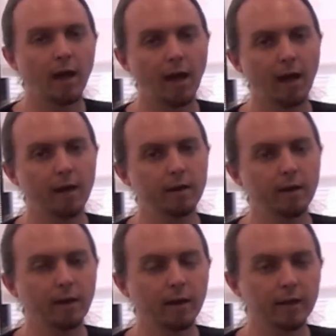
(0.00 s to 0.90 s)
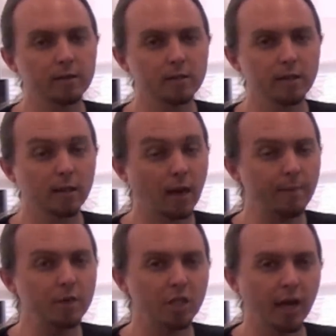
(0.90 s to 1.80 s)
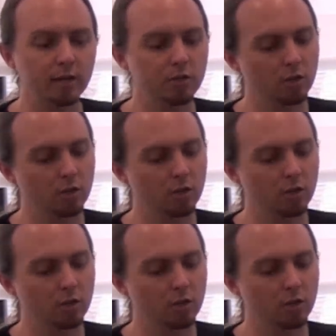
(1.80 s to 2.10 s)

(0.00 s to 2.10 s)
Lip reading: and against climate change.